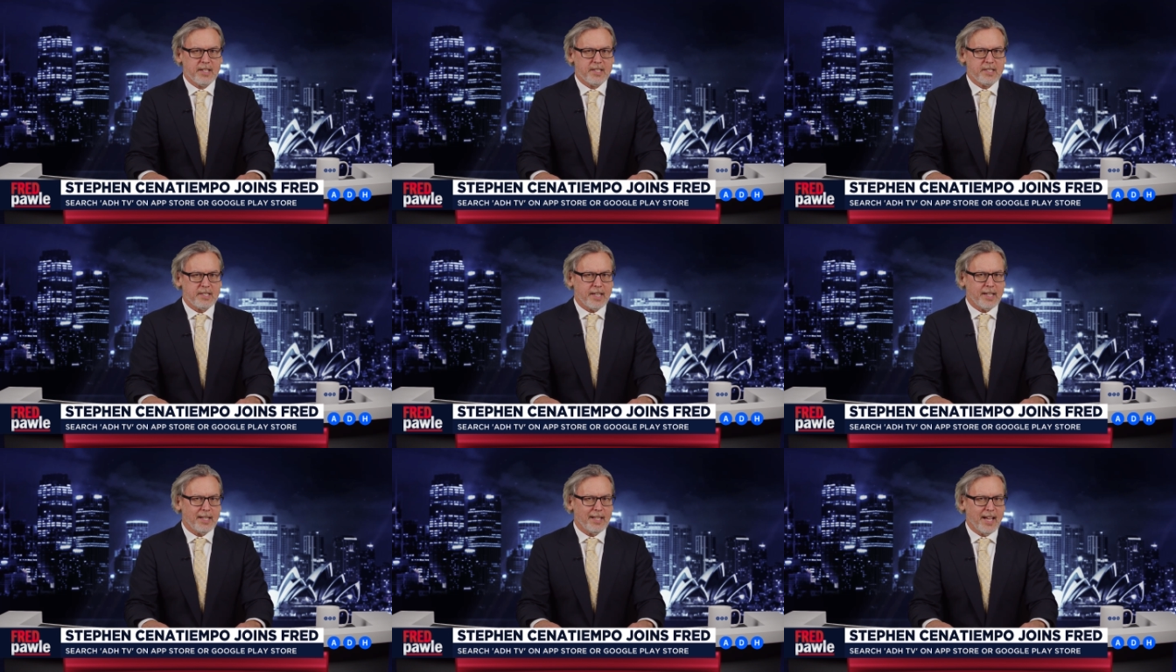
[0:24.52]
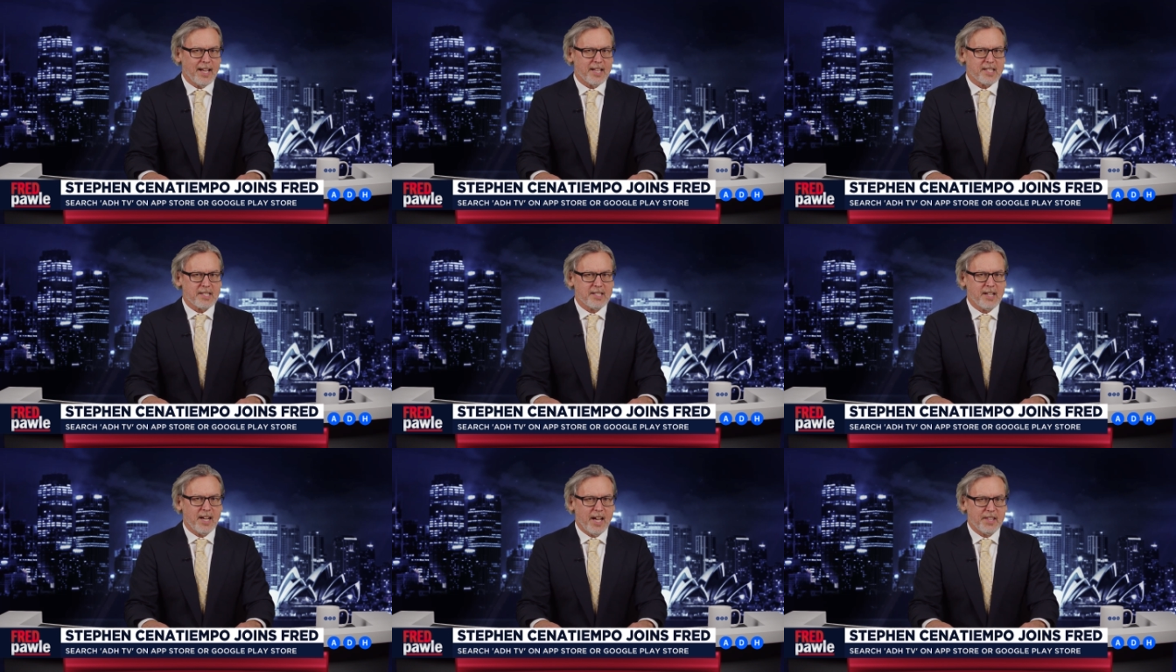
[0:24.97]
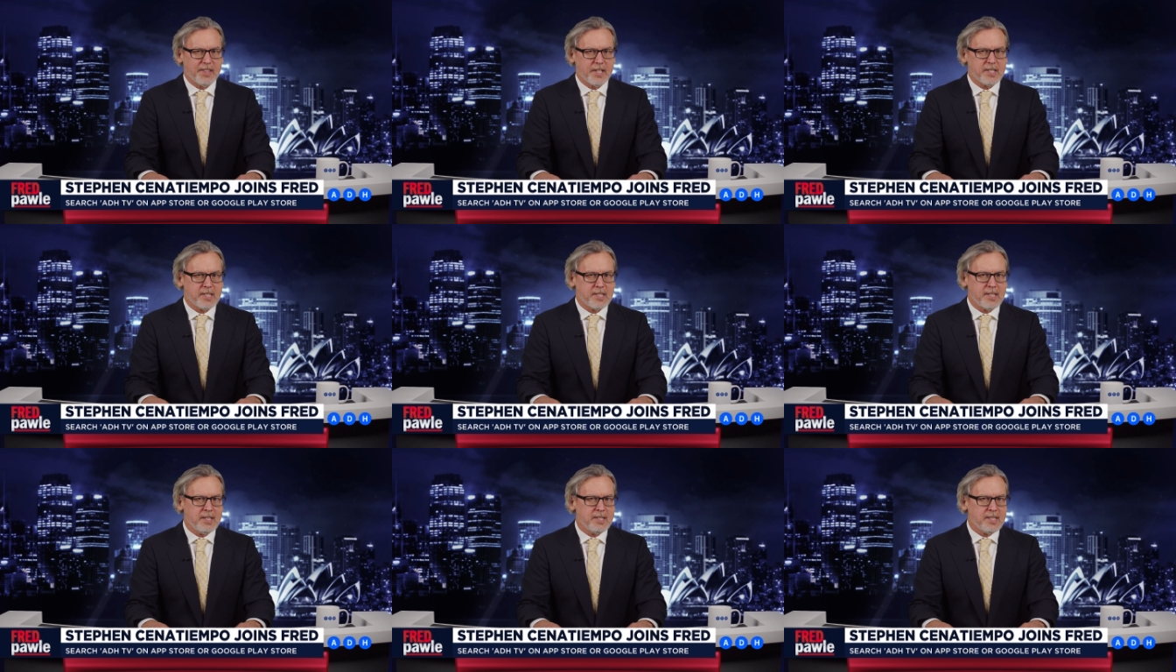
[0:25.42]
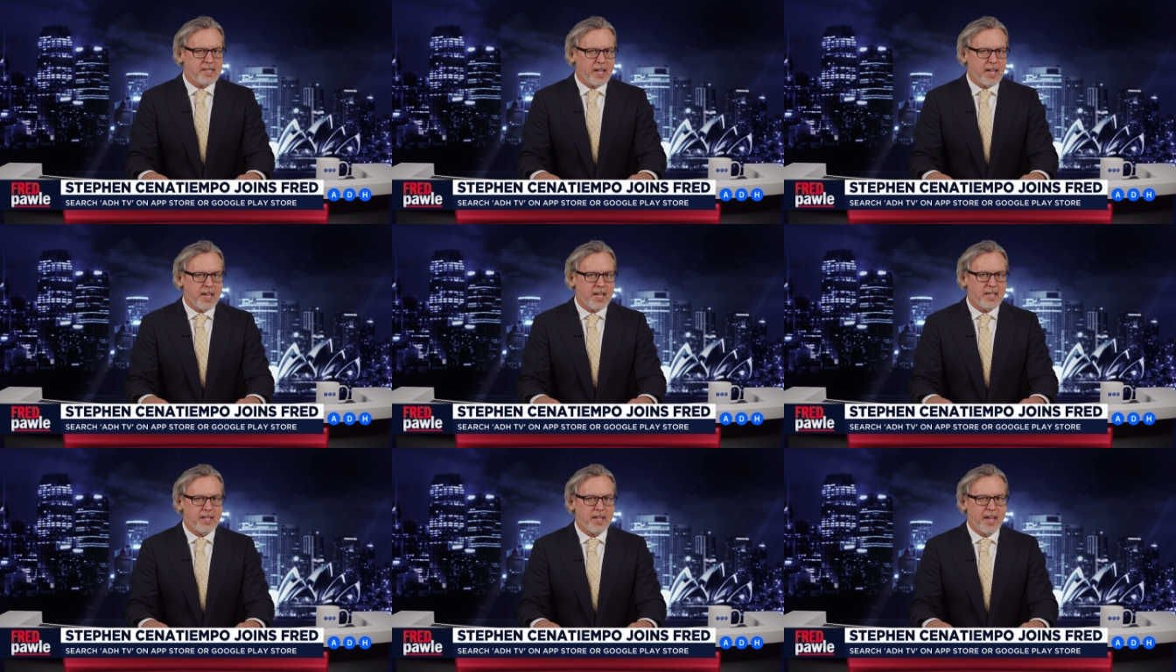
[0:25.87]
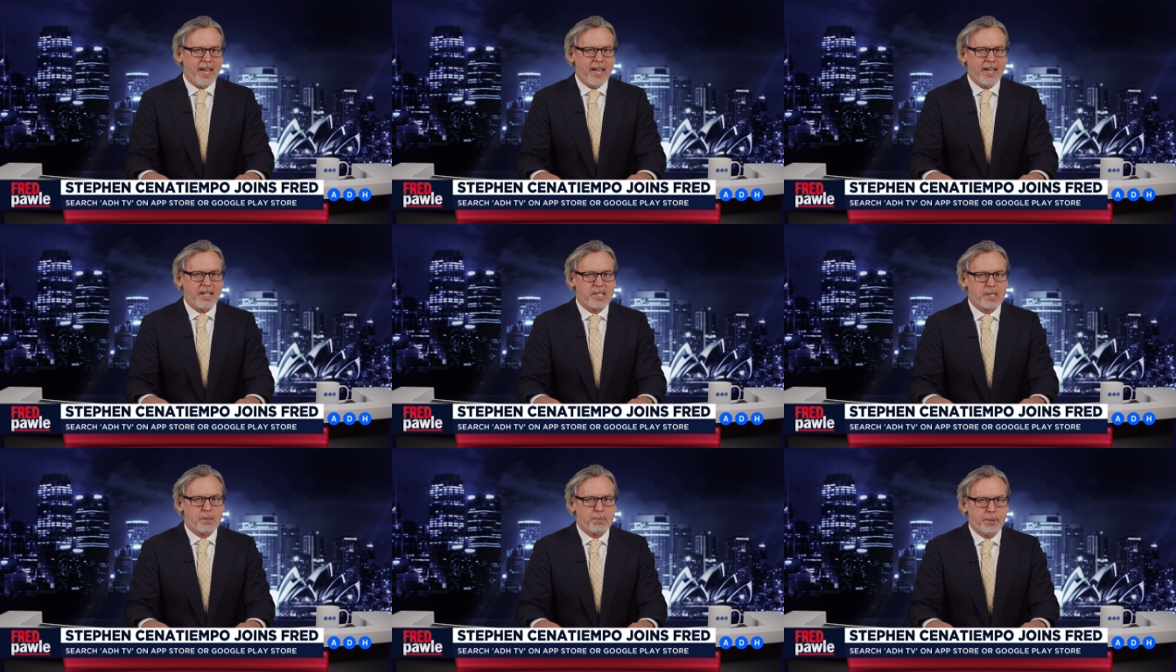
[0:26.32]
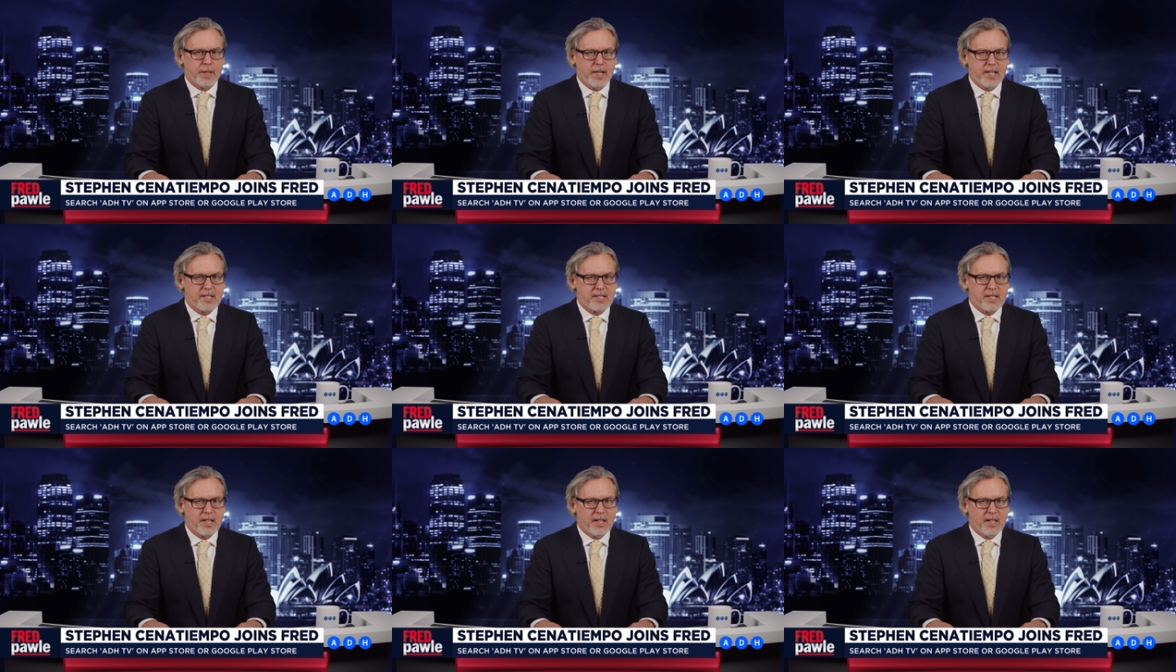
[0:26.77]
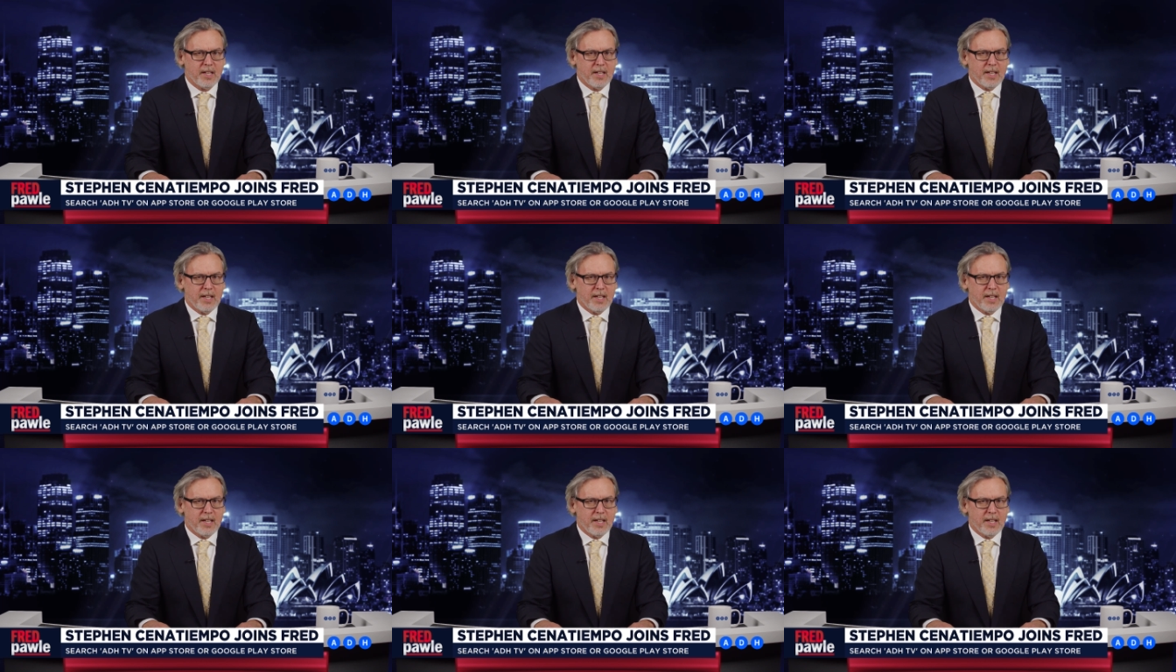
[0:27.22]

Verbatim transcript: said last night that since he expressed